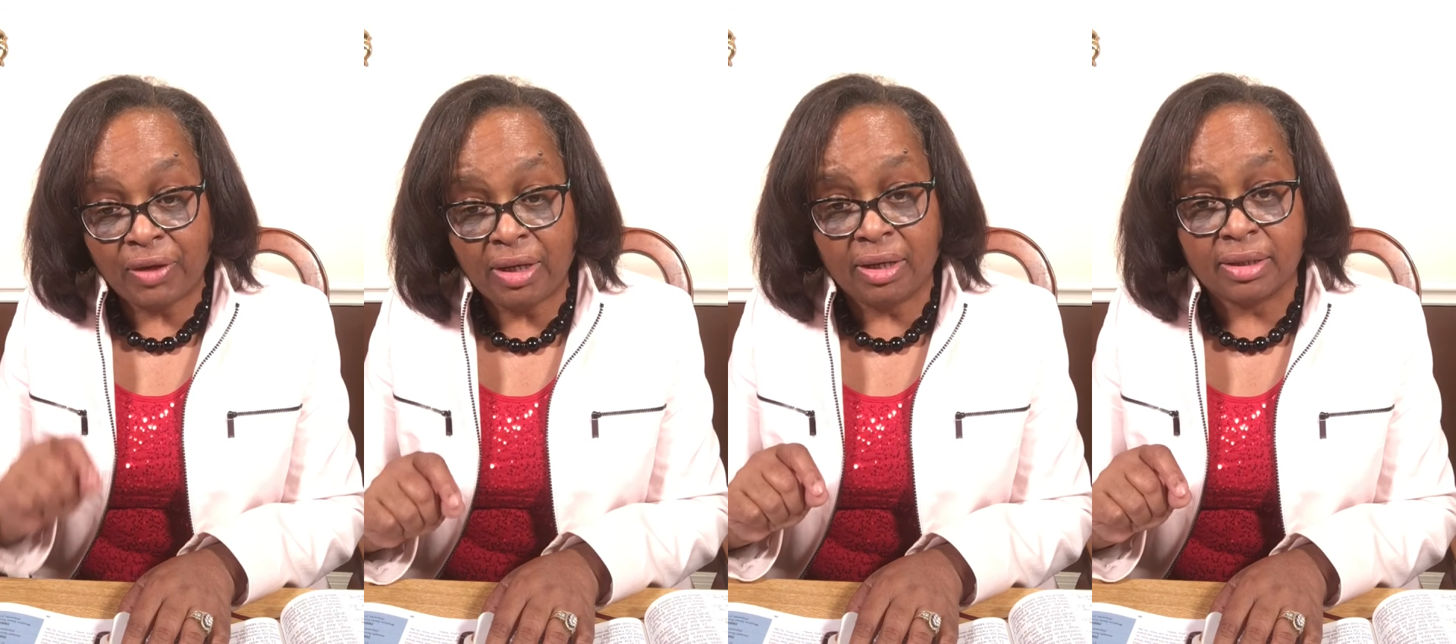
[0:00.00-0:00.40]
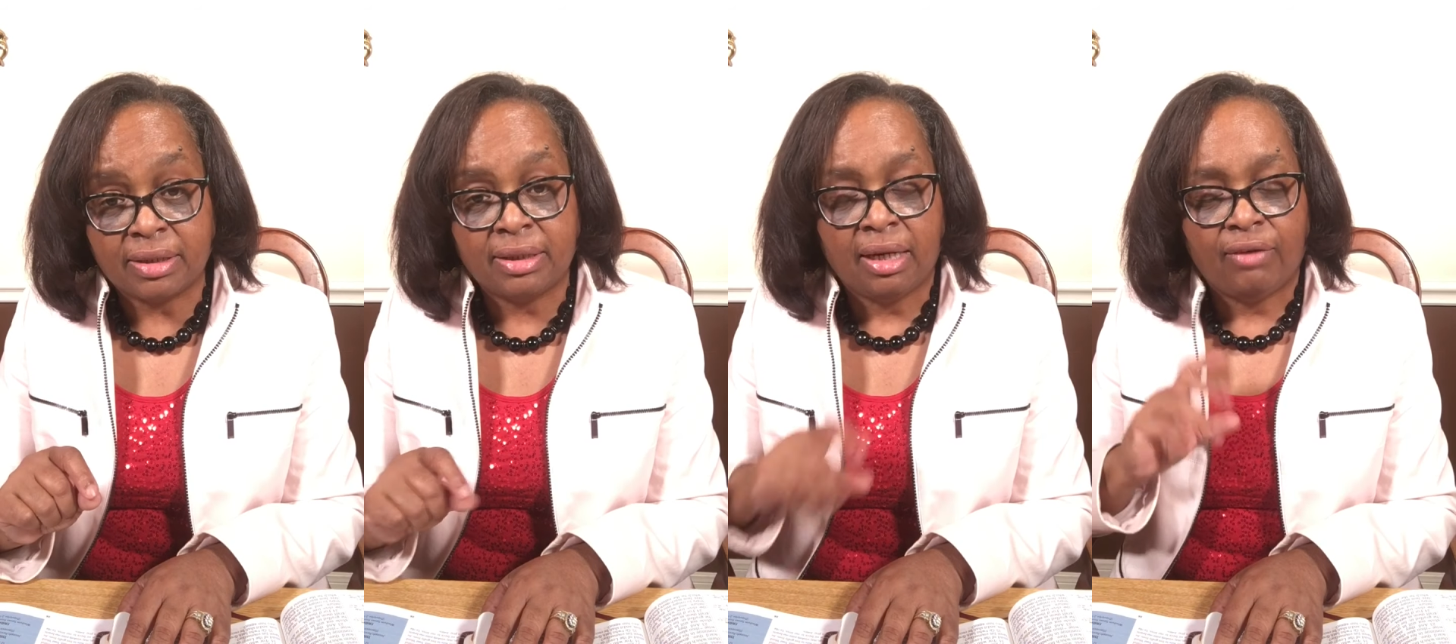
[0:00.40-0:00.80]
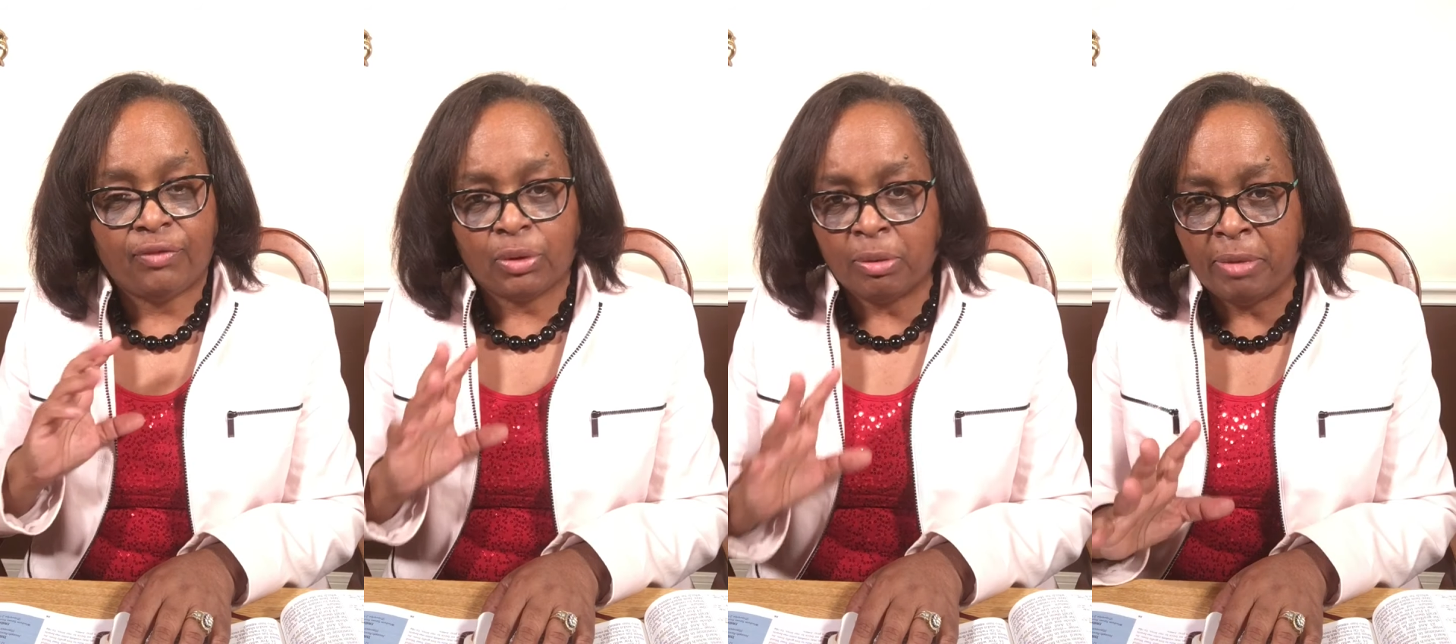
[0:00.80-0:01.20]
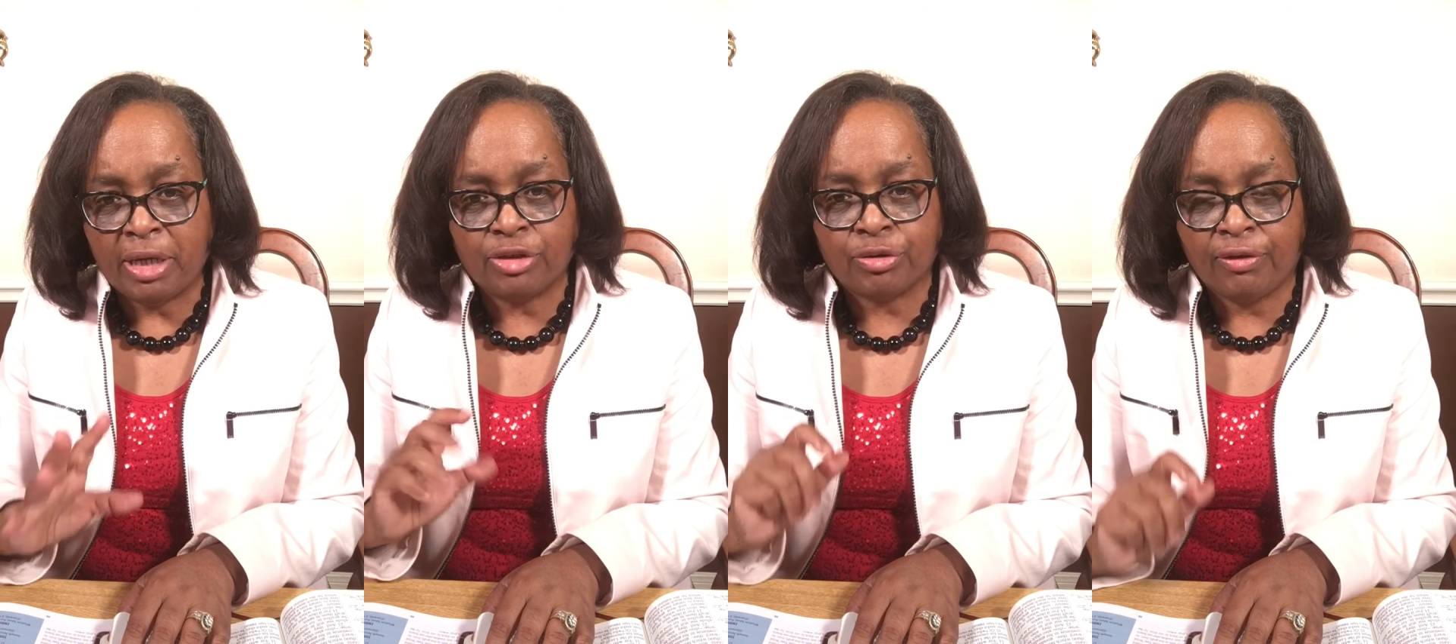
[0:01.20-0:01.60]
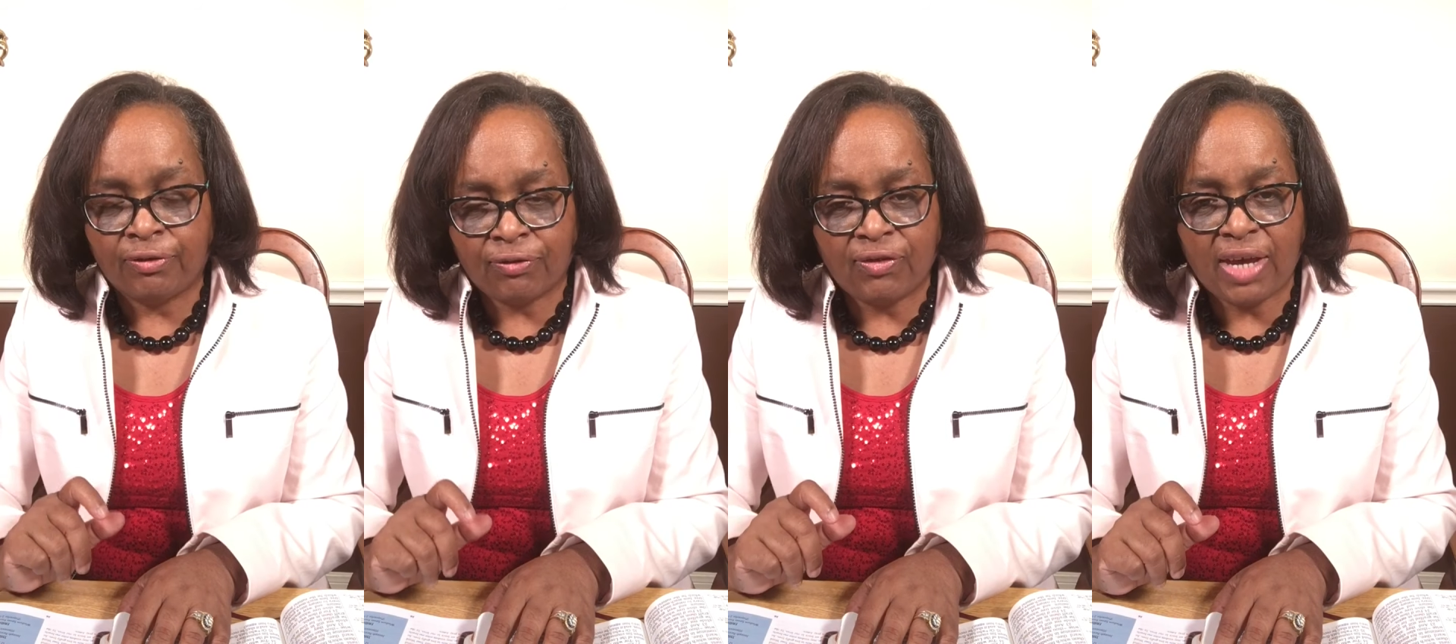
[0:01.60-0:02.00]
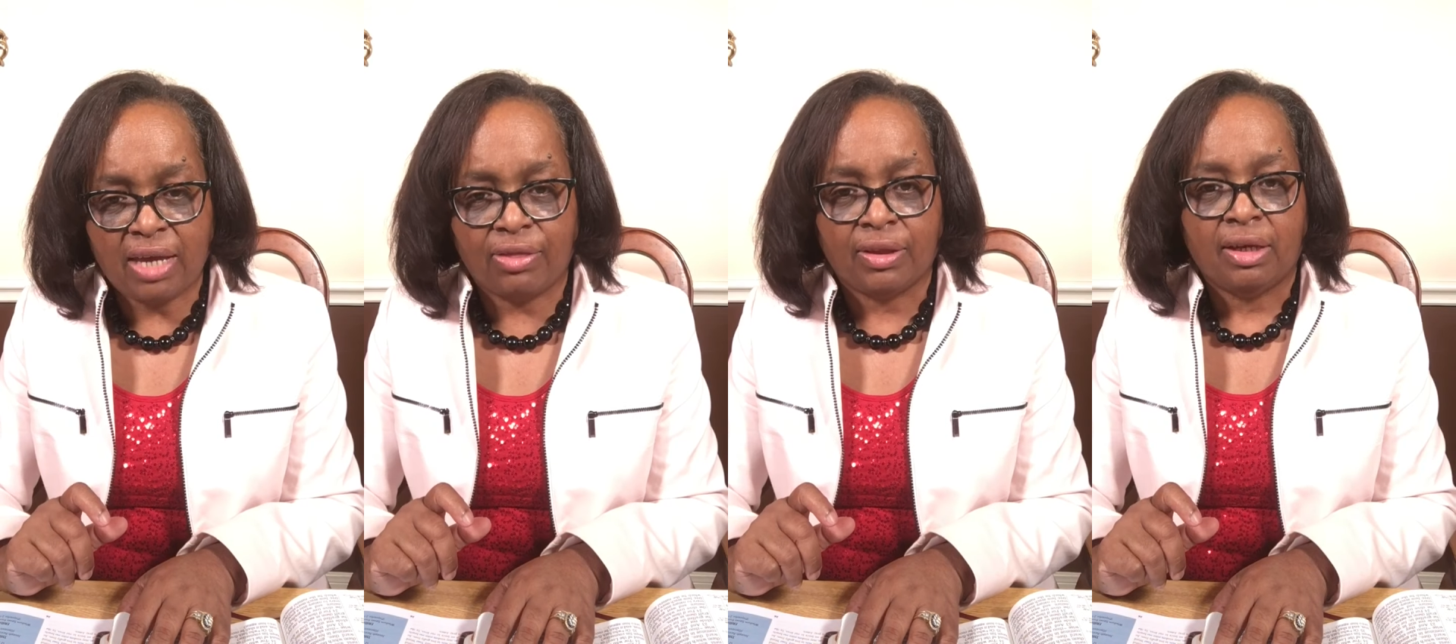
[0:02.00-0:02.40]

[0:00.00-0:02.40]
us for a measure of faith.